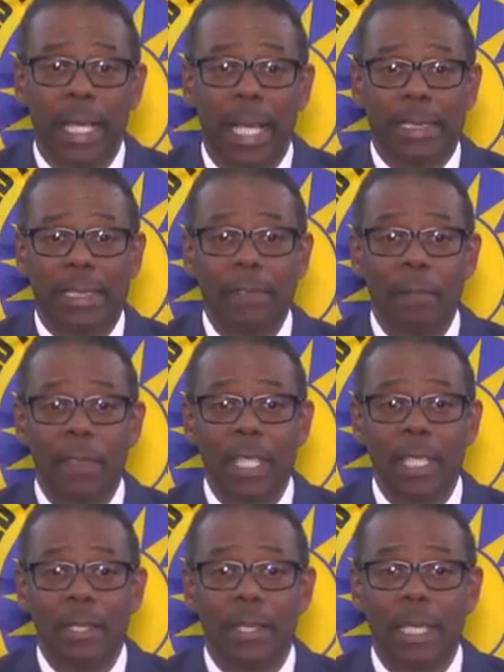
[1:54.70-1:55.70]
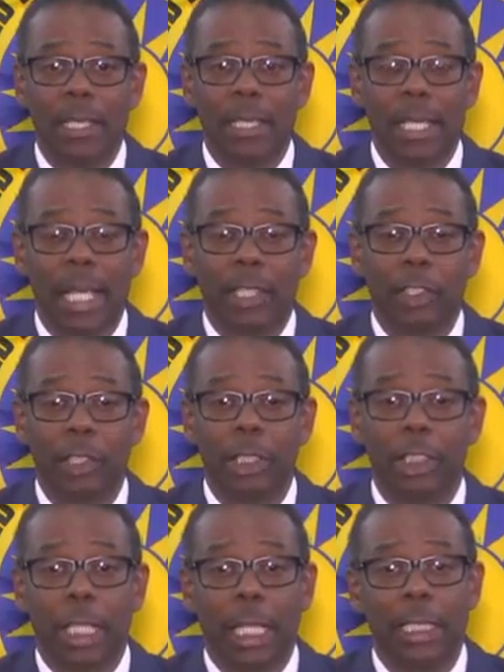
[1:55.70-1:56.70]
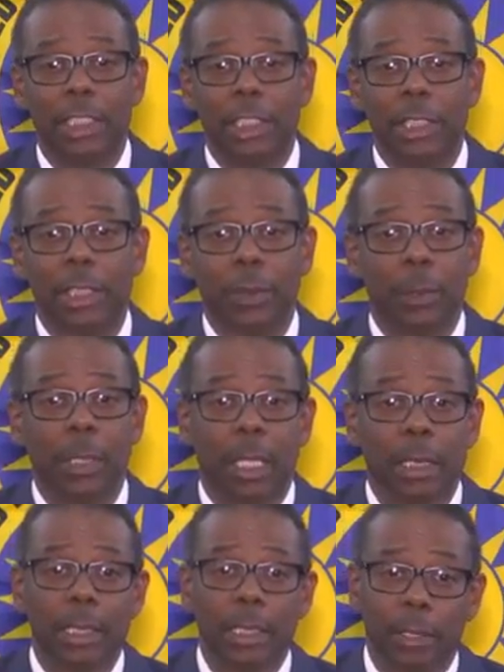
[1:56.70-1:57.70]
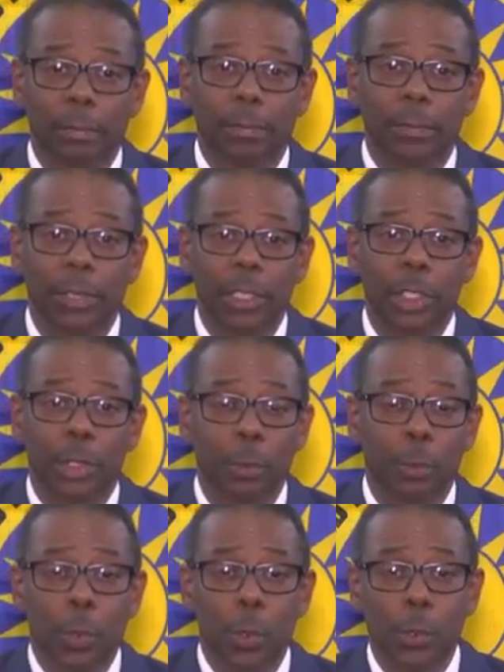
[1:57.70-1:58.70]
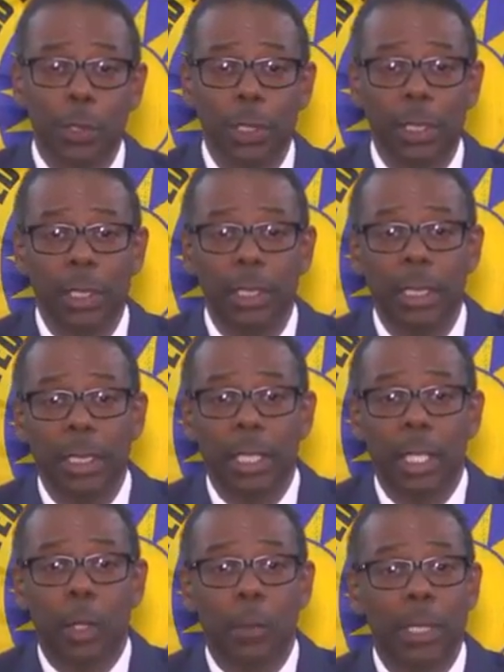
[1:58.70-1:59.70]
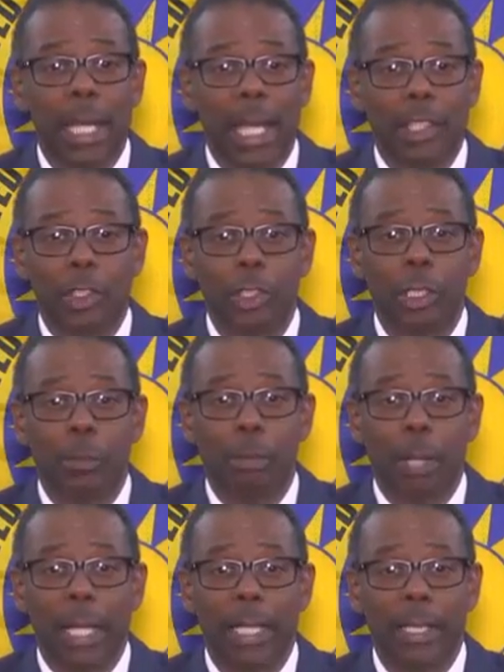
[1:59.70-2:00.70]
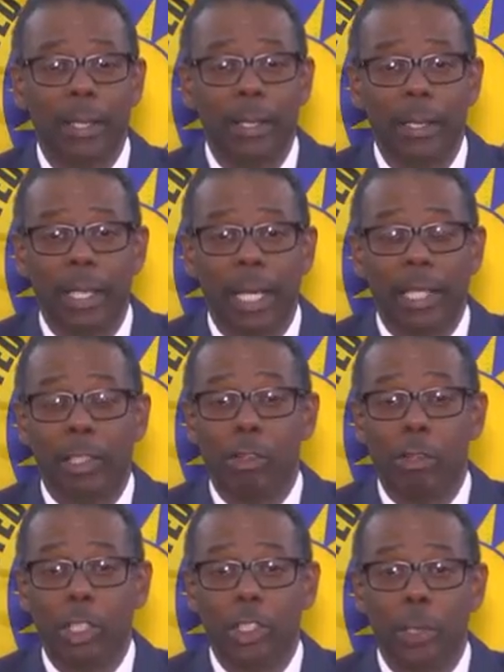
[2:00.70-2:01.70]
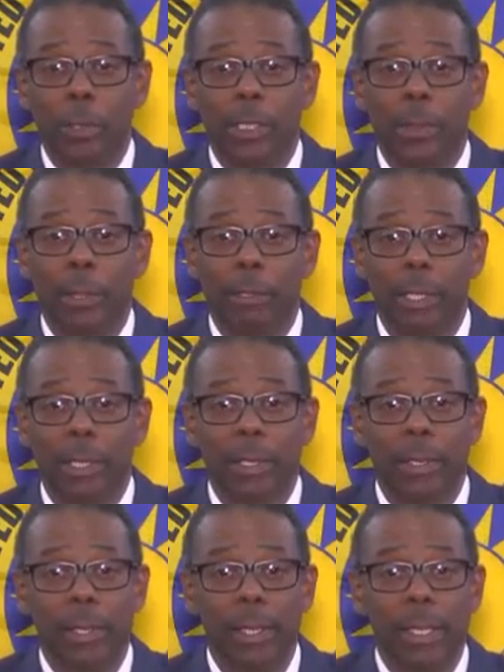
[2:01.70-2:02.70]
As if these international challenges were not enough to wound our national pride and crush our spirits,